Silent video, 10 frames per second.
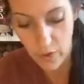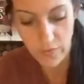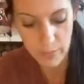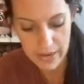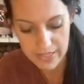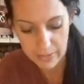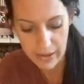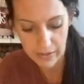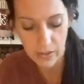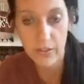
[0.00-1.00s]
If you have a
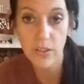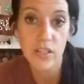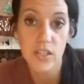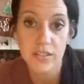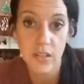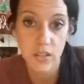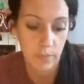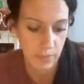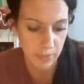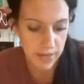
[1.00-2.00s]
painted background, you can just
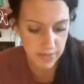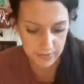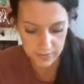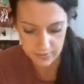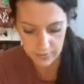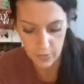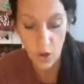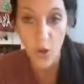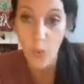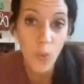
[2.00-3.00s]
touch up the paint.
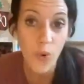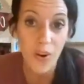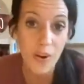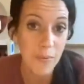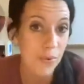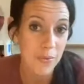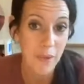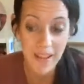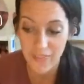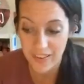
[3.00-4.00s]
Or,
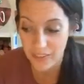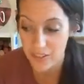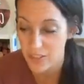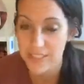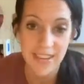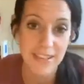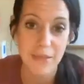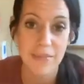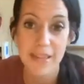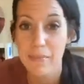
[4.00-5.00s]
with my favorite, just take
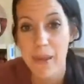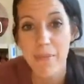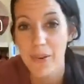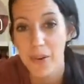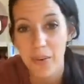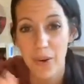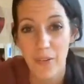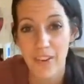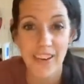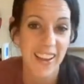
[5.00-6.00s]
some sandpaper and go right
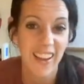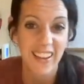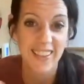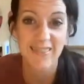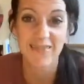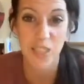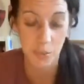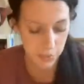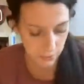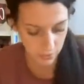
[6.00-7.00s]
over it, and
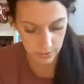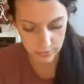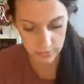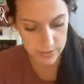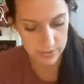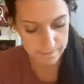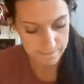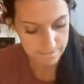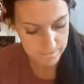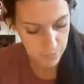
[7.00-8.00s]
nobody will know the
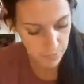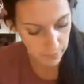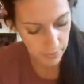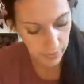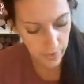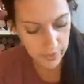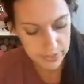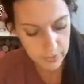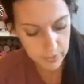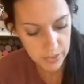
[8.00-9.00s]
difference. All
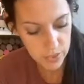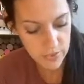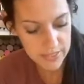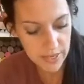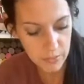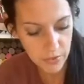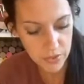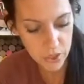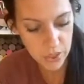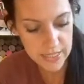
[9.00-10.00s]
right, so I'm going to do the same
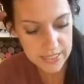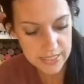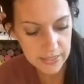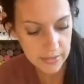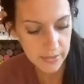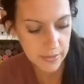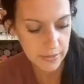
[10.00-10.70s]
with the trees.